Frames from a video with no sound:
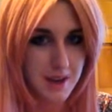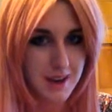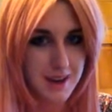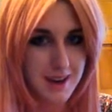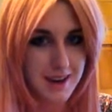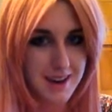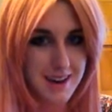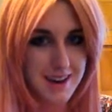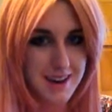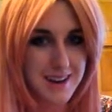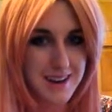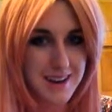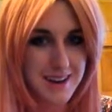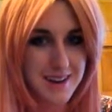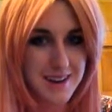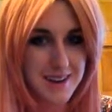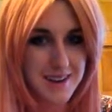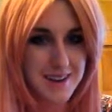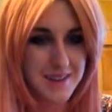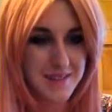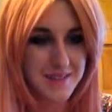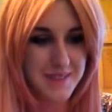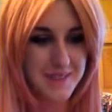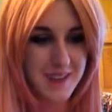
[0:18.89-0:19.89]

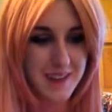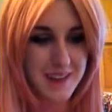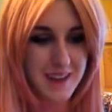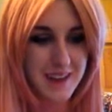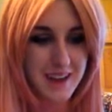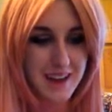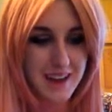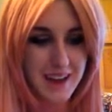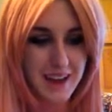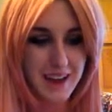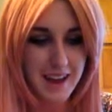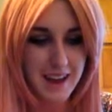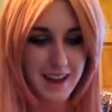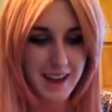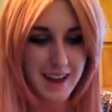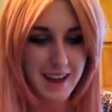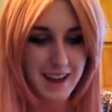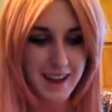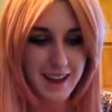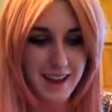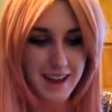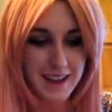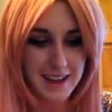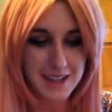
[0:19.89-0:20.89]
Um,
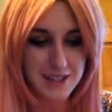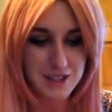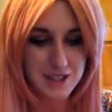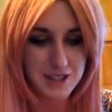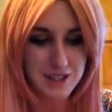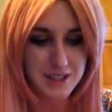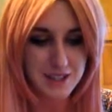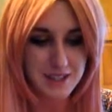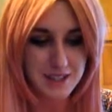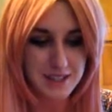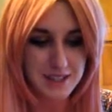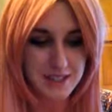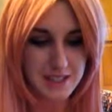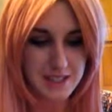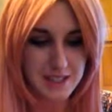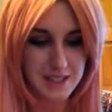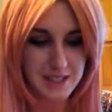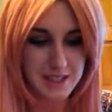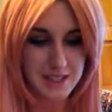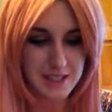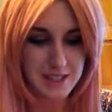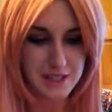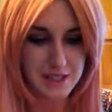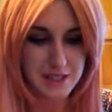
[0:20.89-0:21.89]
I
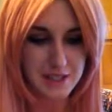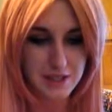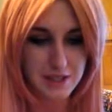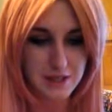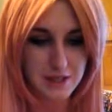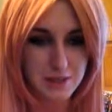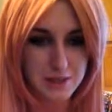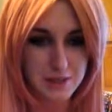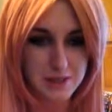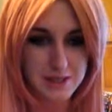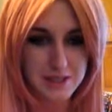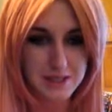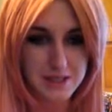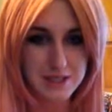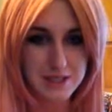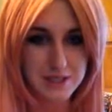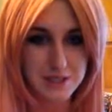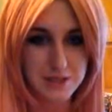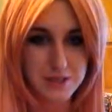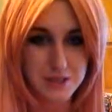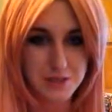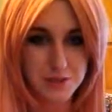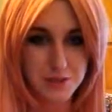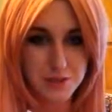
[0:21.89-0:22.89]
actually used
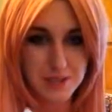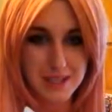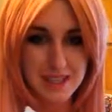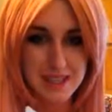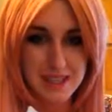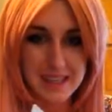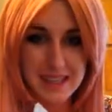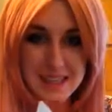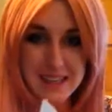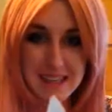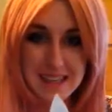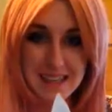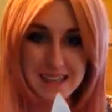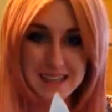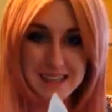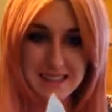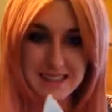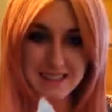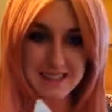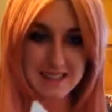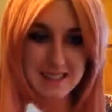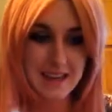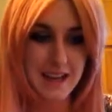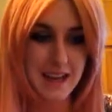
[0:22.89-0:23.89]
Shrinky
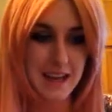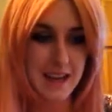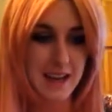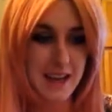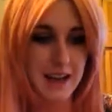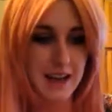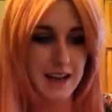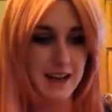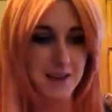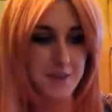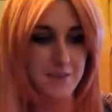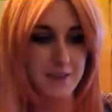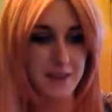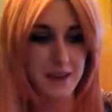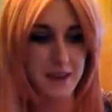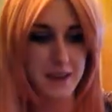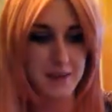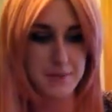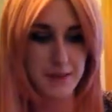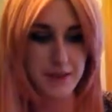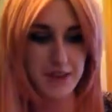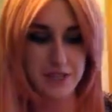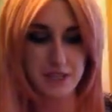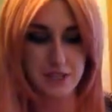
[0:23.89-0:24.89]
Dinks um, and
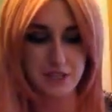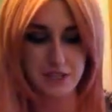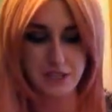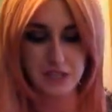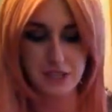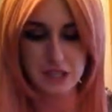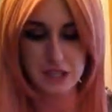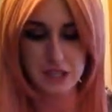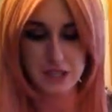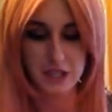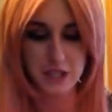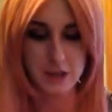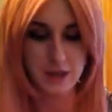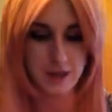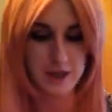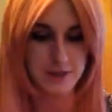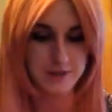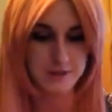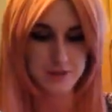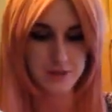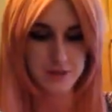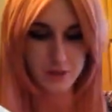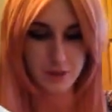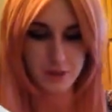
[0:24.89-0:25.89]
I'm actually going to
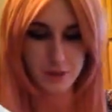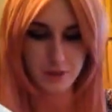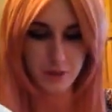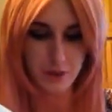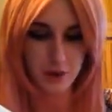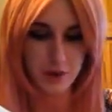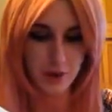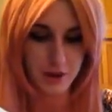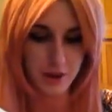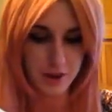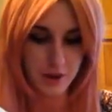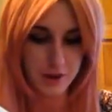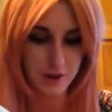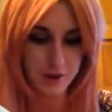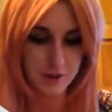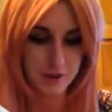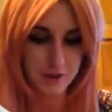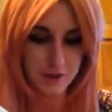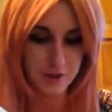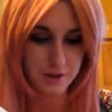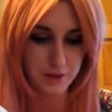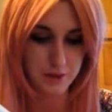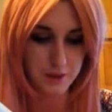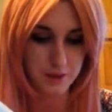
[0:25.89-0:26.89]
have to hot
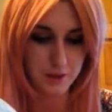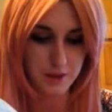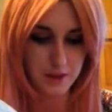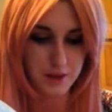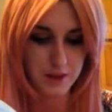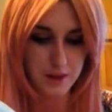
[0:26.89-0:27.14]
glue